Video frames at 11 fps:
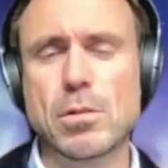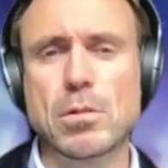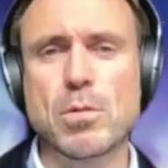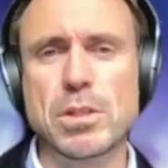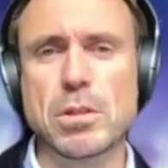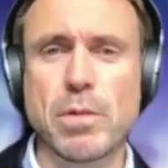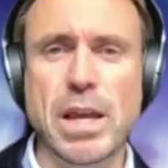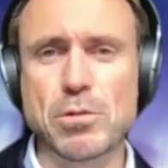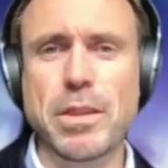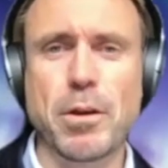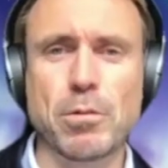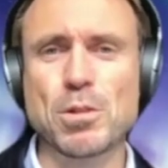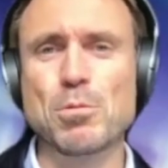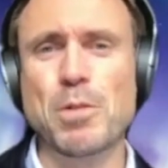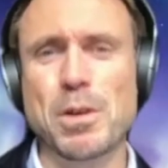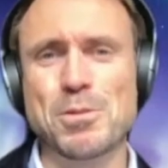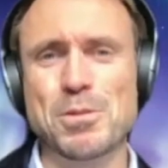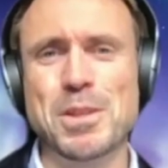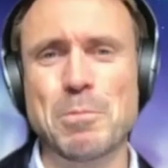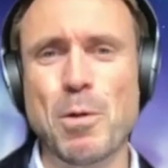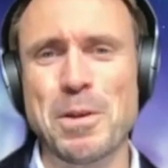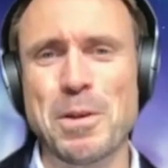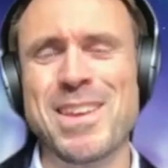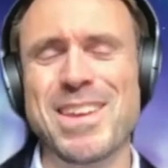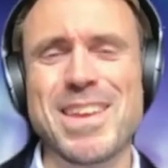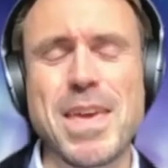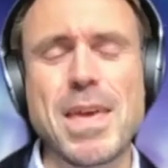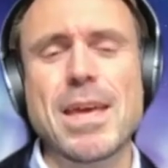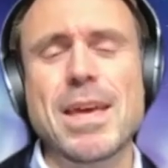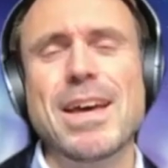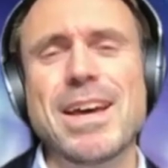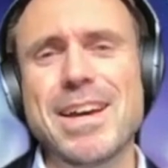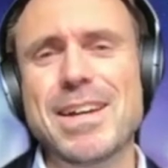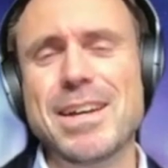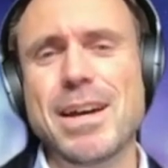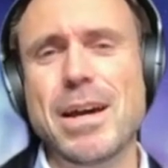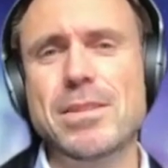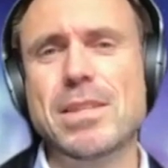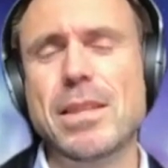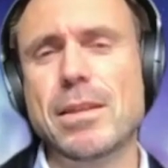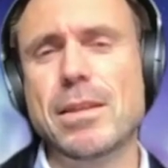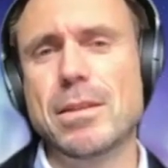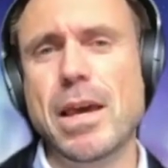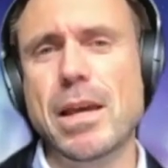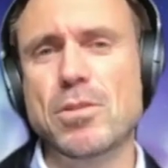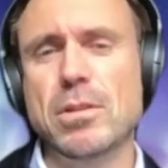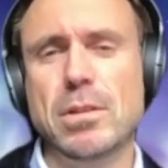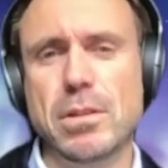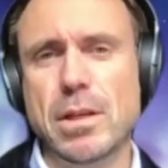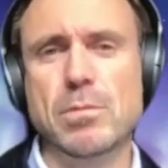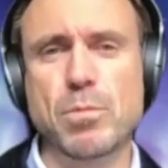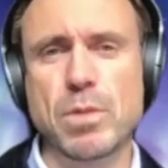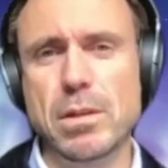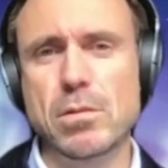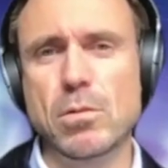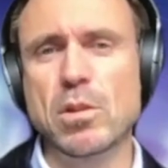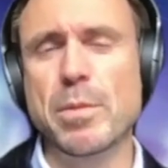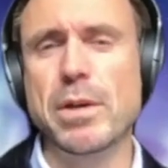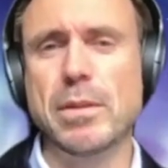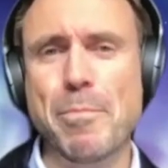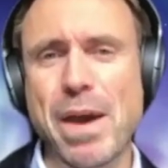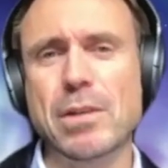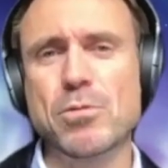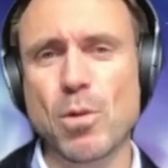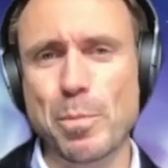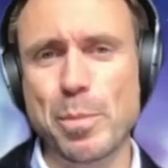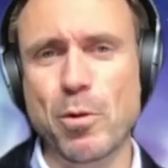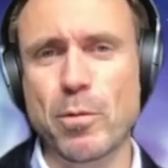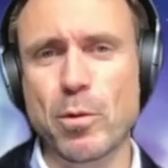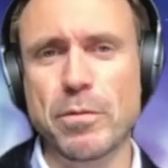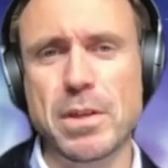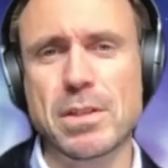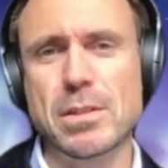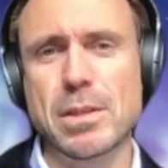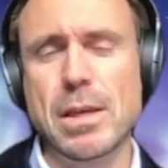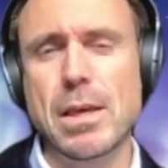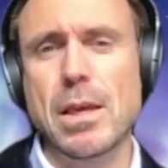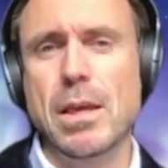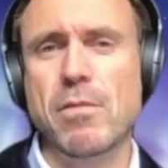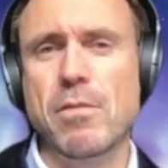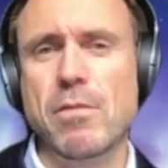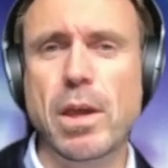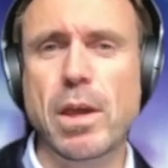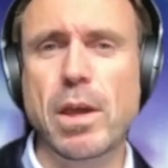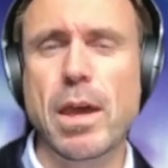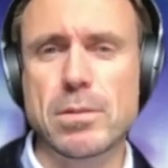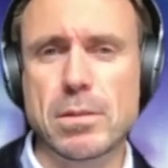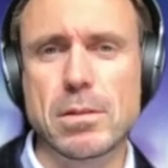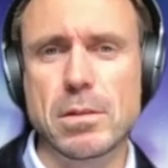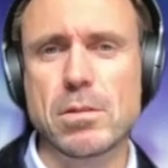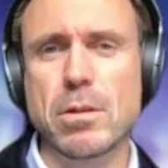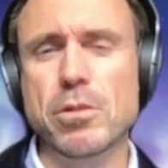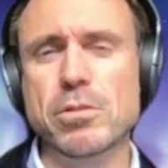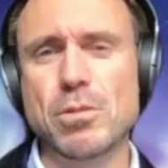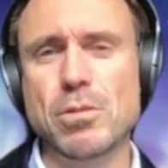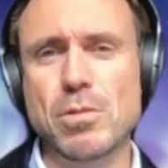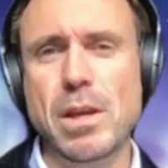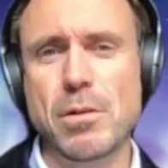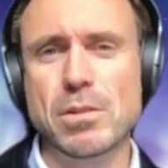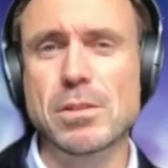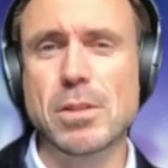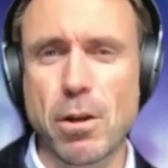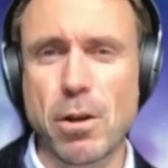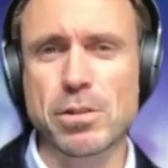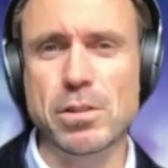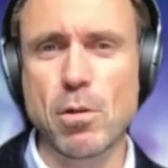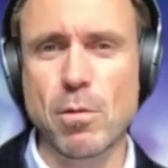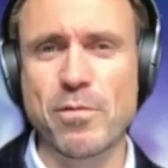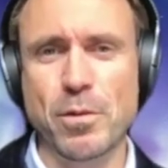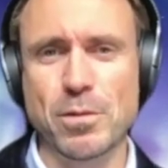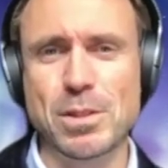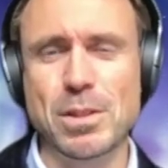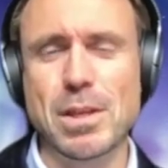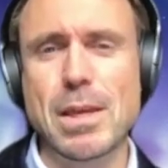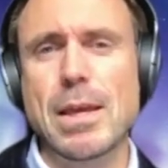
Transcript: a good question. Actually, there are two questions in one. I'd say that actually, as we talked about the backdrop of all this, if you look at the last 2 years since the last conference,